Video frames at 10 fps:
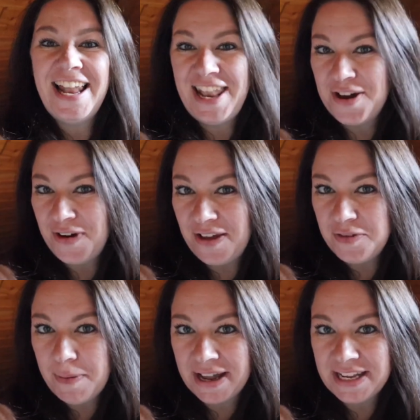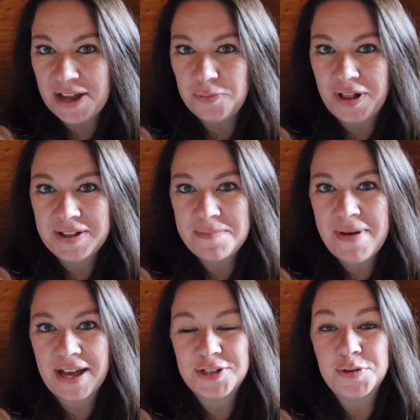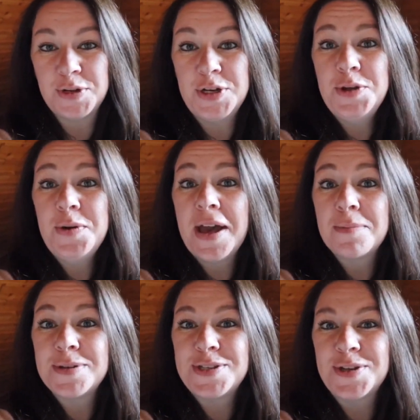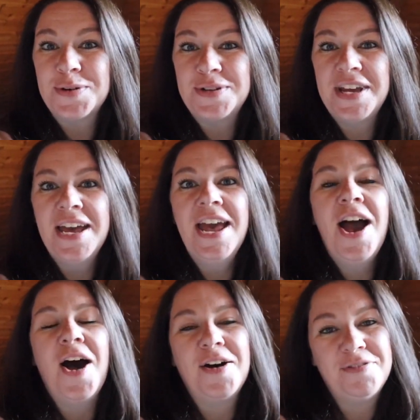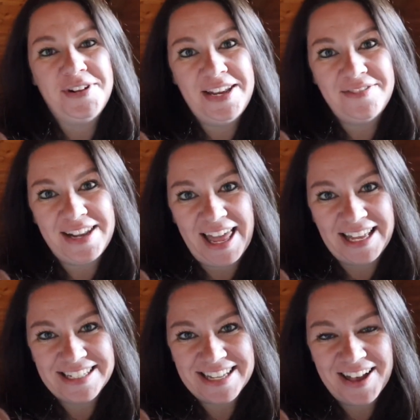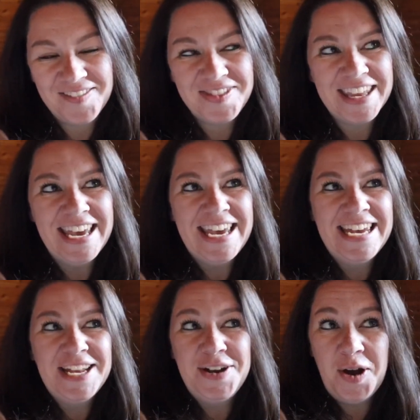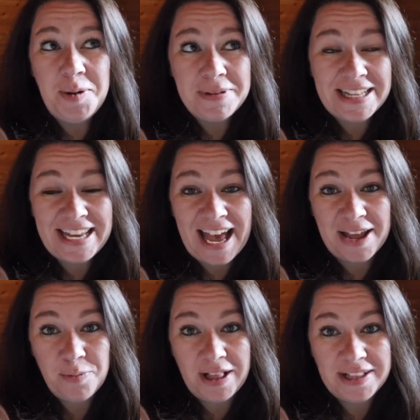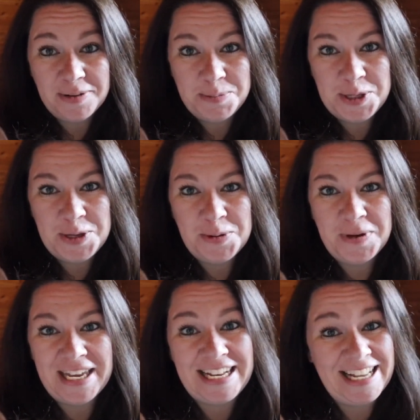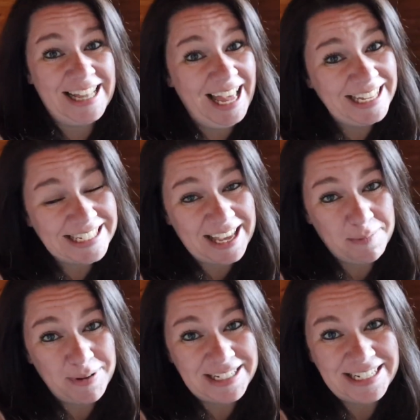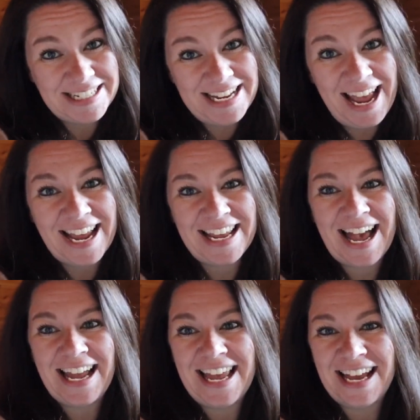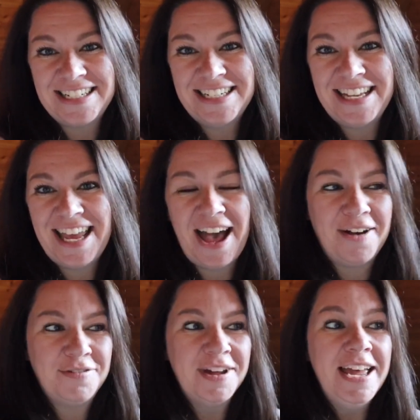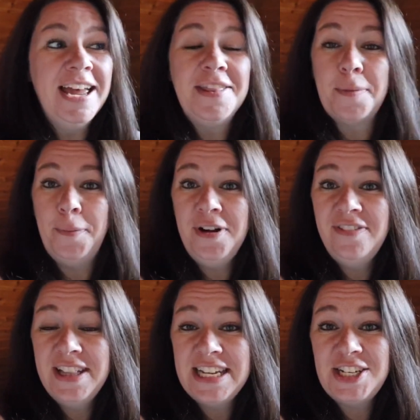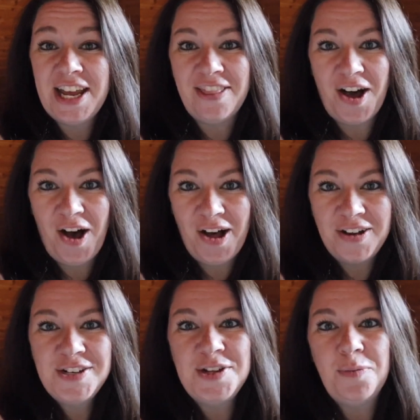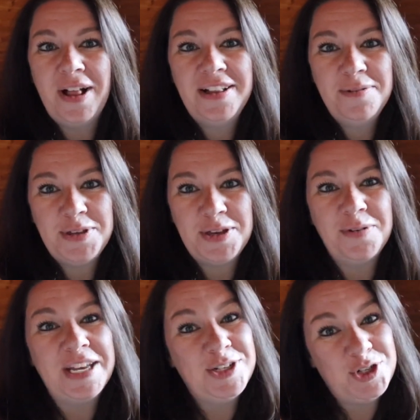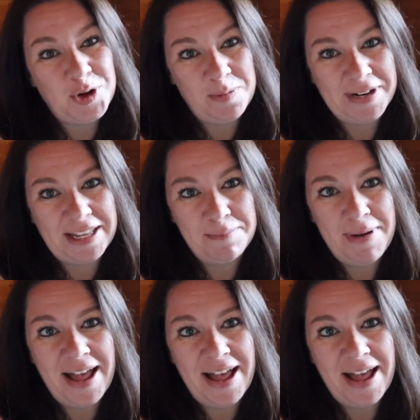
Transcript: Hello everybody and welcome back to a new episode of Live Alaska. Normally I welcome you in Alaska, but today I actually have the privilege and the honor to welcome you in Germany,